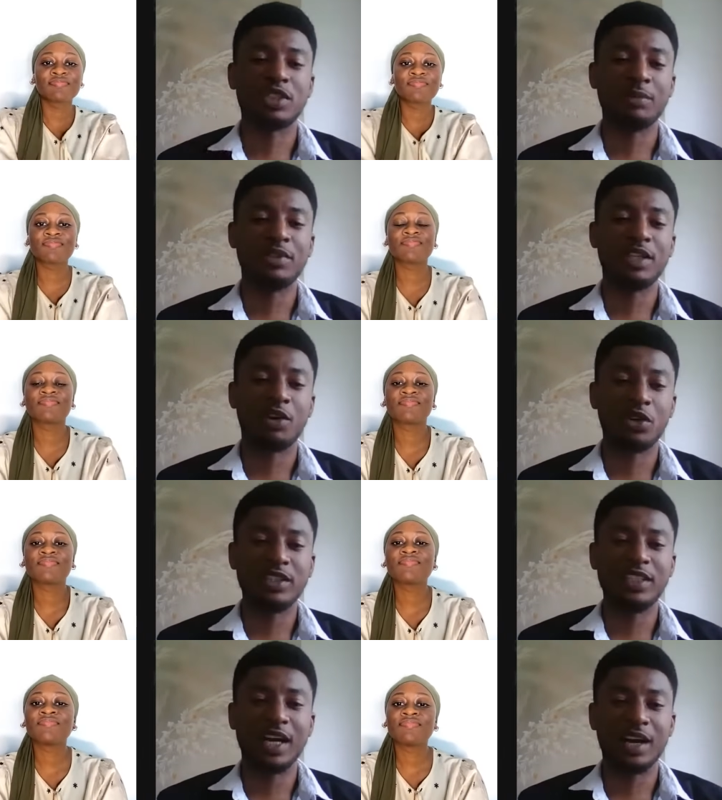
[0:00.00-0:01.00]
Speaker 1: to Germany, I
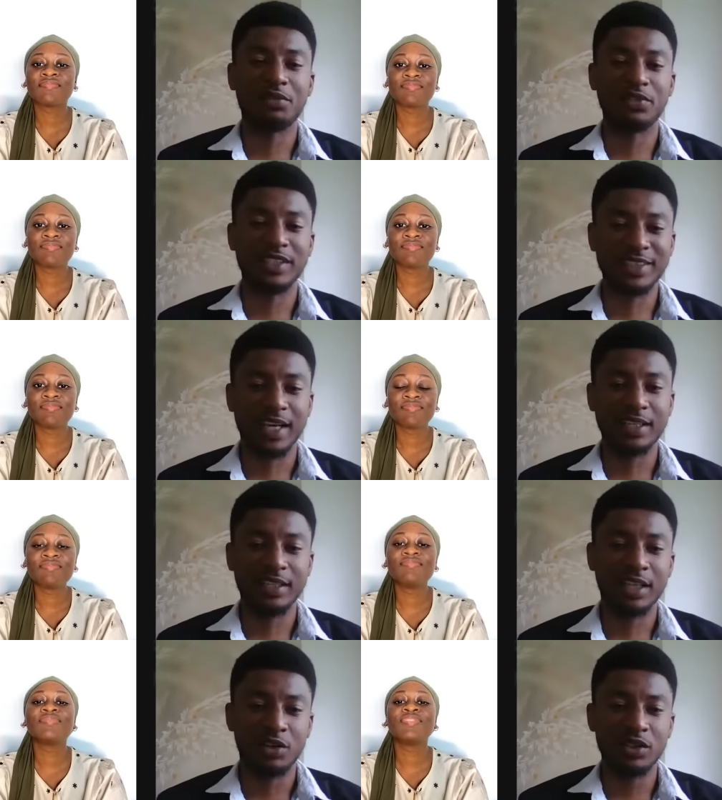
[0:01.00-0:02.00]
already have a
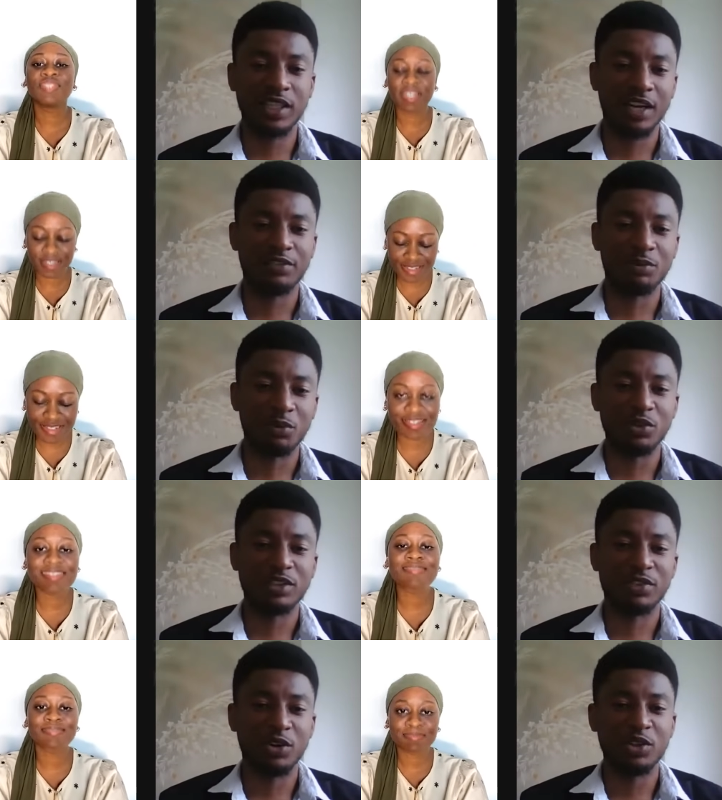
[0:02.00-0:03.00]
target. I already yes. have a
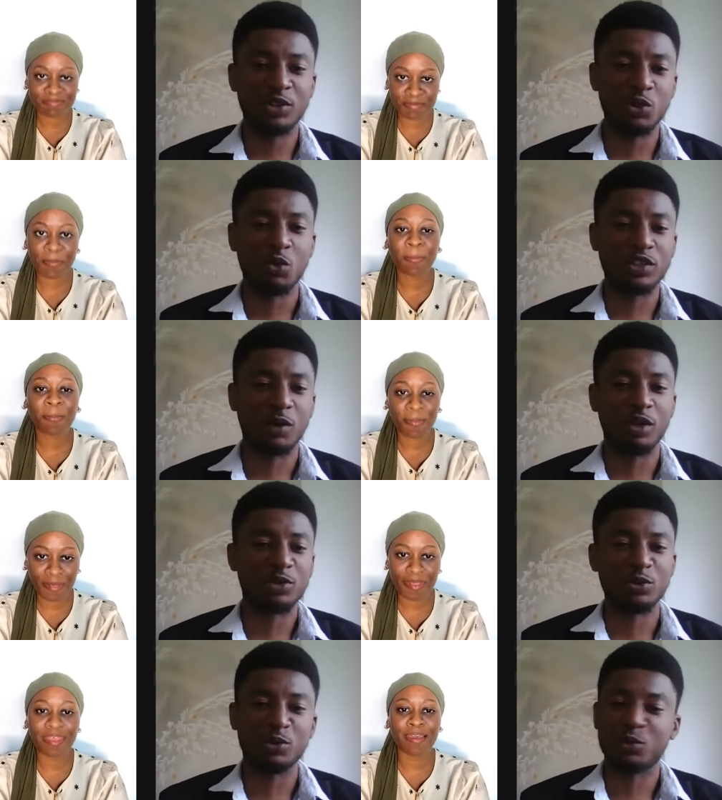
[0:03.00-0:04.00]
motive. I already know what I.
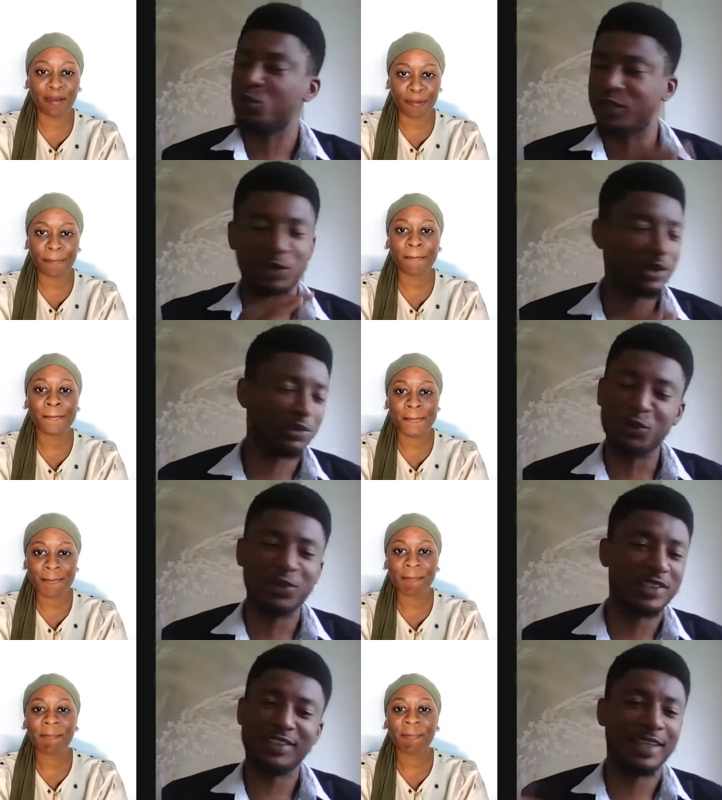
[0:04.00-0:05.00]
Yeah. So I just
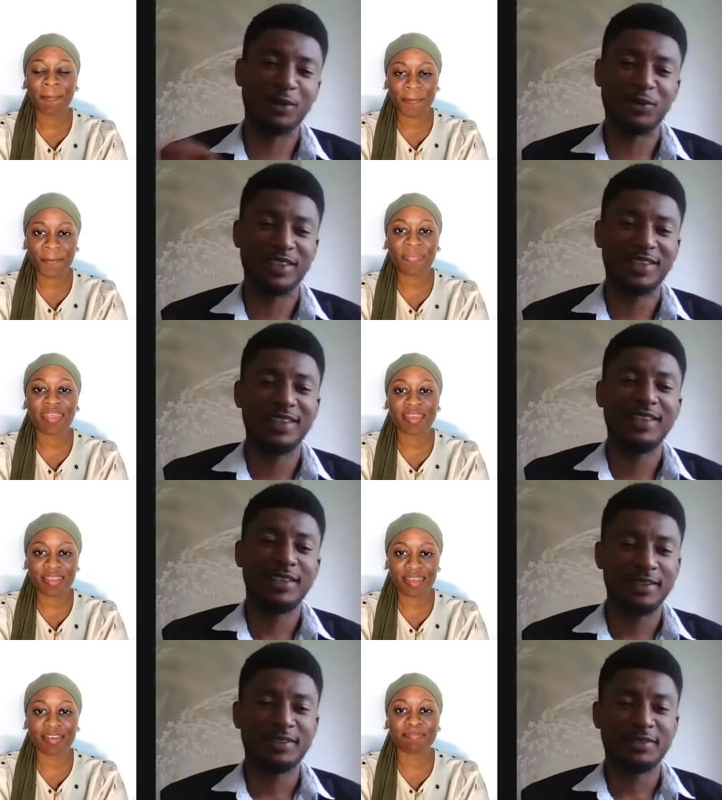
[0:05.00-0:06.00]
followed it out.
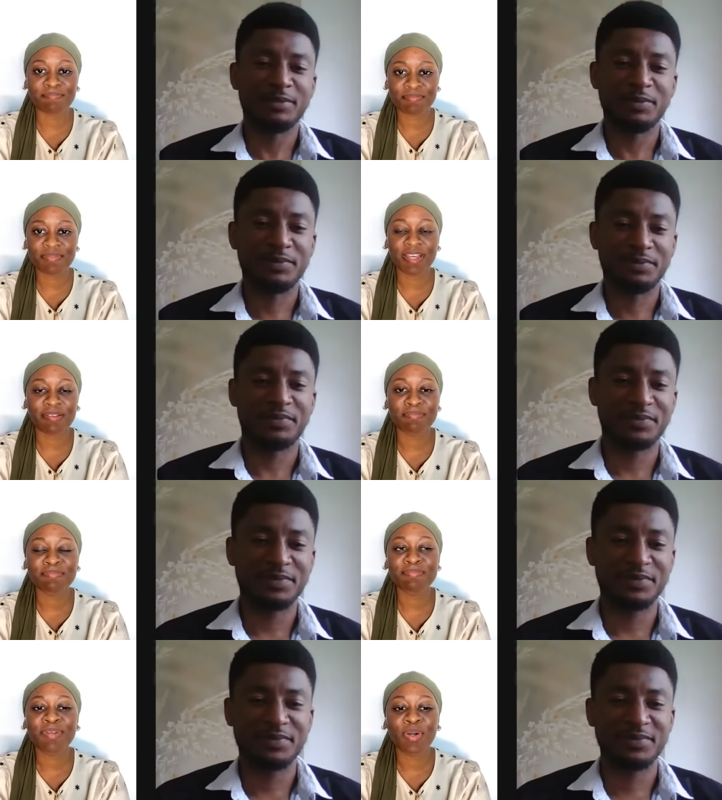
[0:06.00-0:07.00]
Speaker 2: Yeah. Yeah.
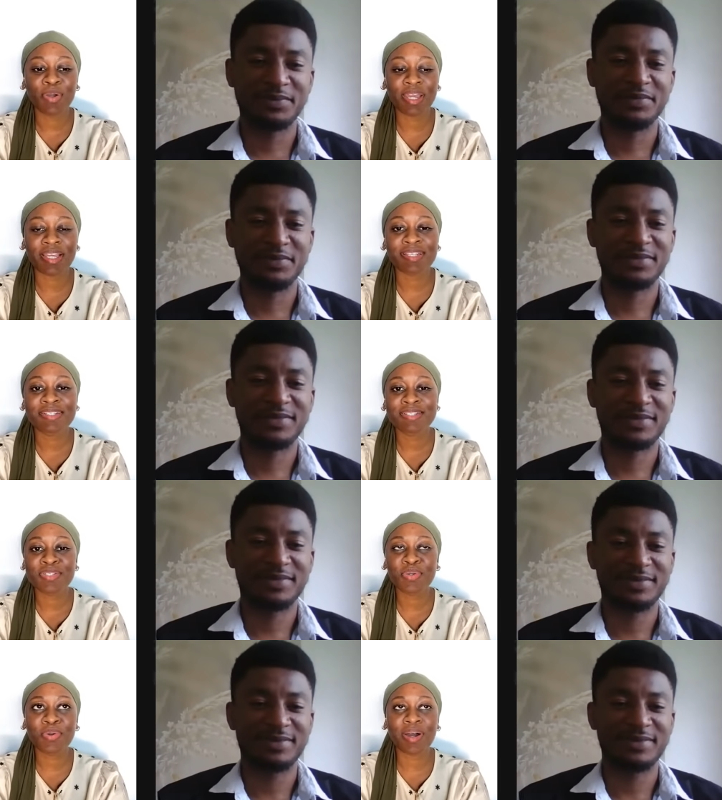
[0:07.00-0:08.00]
Okay.
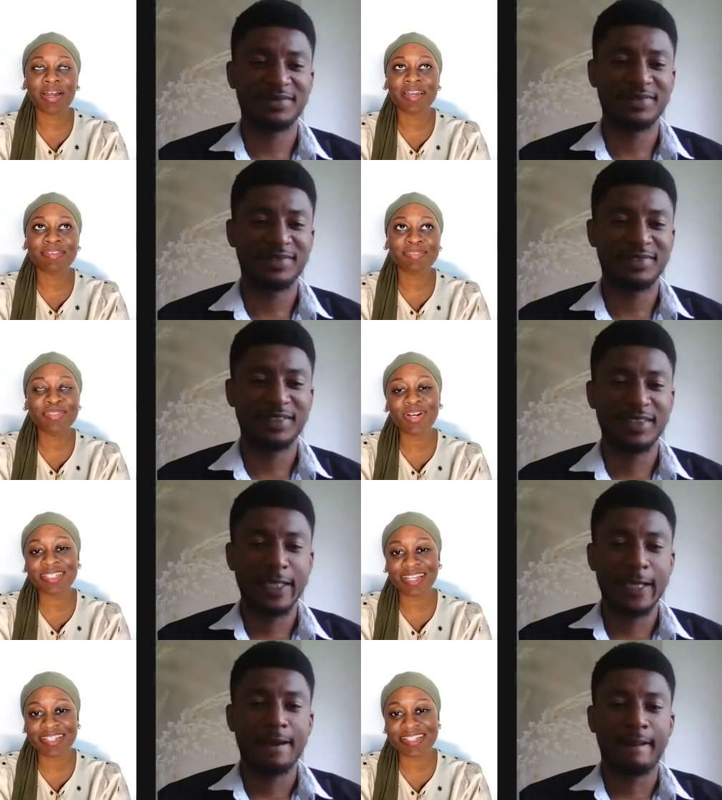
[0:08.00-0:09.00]
So you got
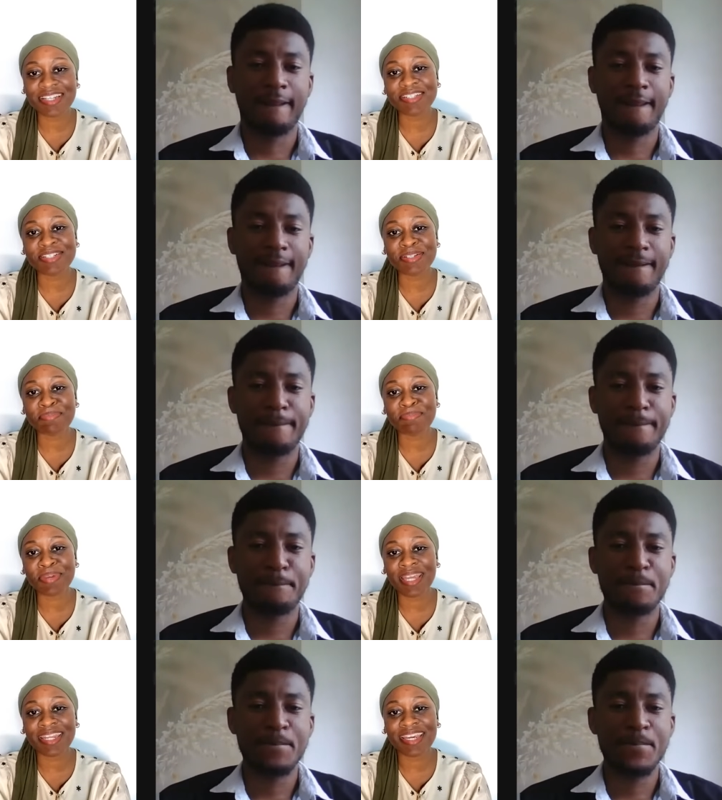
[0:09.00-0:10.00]
an internship,
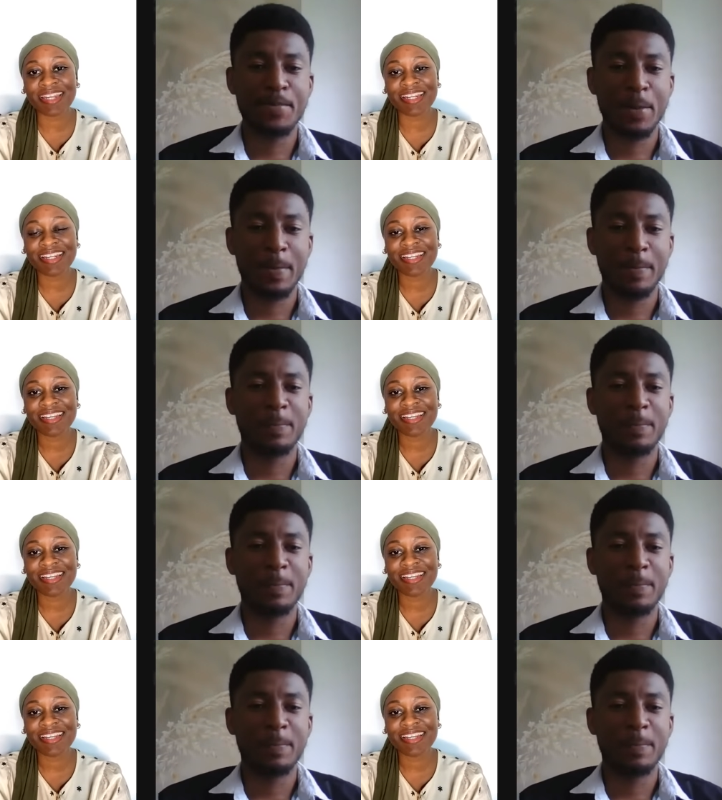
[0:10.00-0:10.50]
and then